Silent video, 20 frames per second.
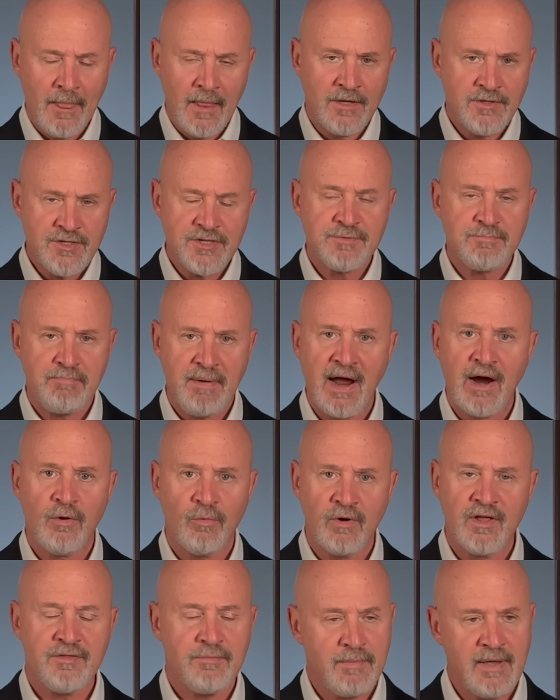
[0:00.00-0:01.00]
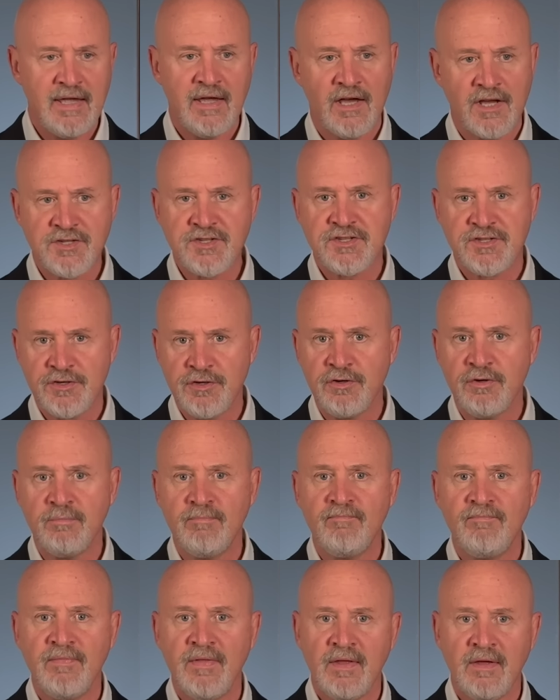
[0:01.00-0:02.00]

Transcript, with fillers: Just bear with me. Assume